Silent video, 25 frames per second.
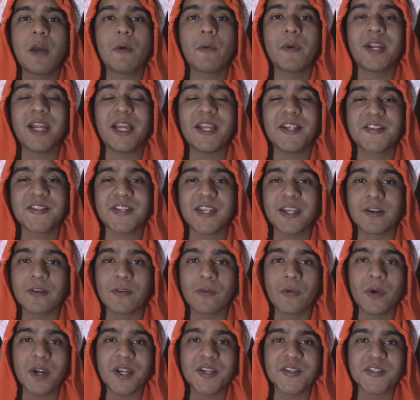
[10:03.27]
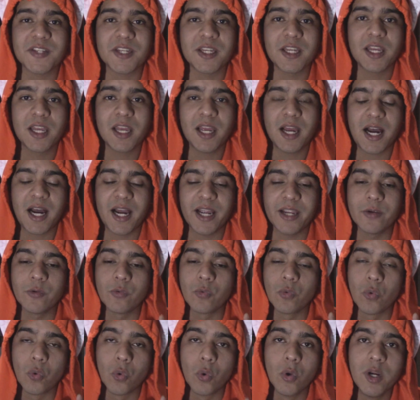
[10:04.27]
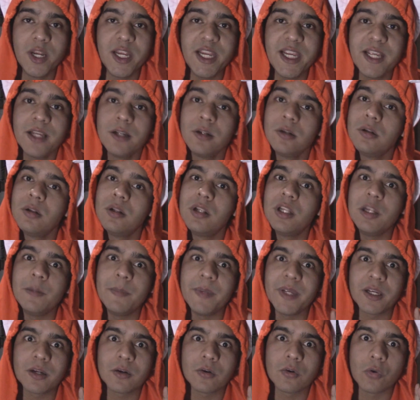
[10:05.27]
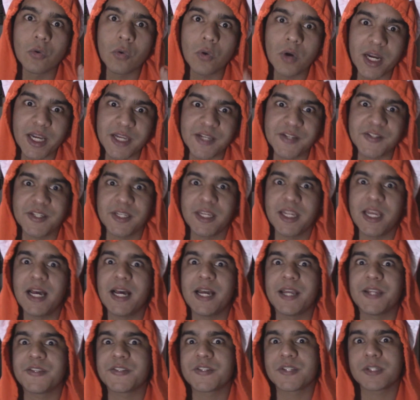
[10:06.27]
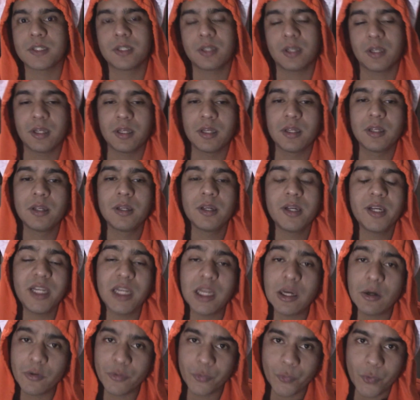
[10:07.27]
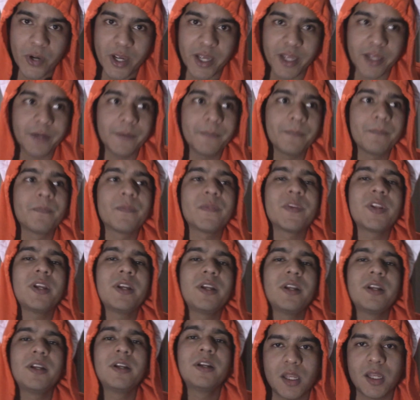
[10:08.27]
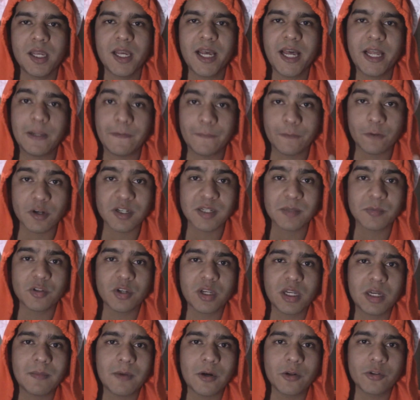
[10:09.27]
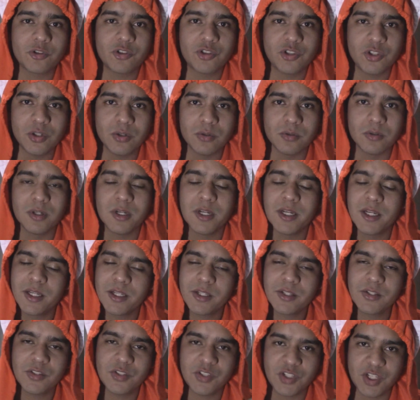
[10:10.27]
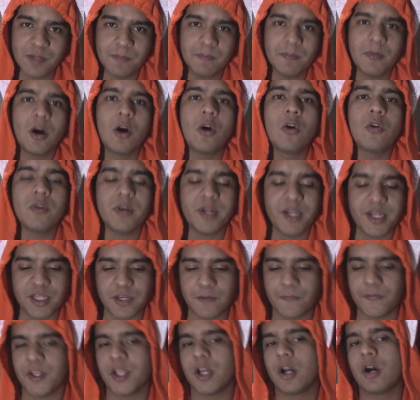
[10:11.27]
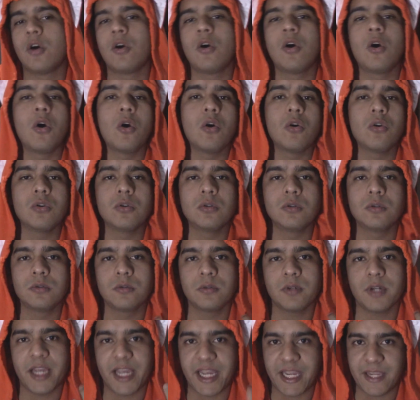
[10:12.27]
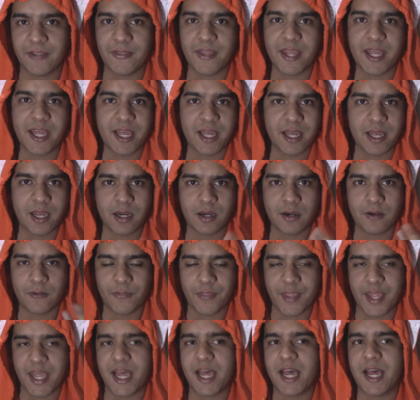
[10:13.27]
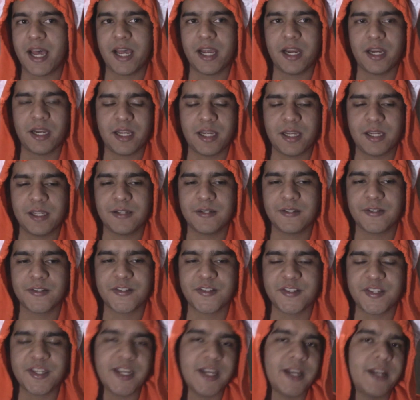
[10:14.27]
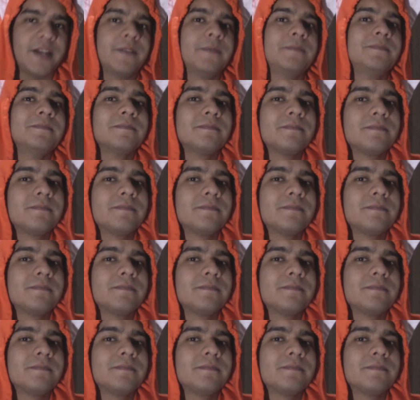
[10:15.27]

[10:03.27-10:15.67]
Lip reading: And when I say crazy, I really mean crazy guys. In a good way. And of course I'm talking about you, Jimbo, EGBO, Aidan, Dan, and Sian.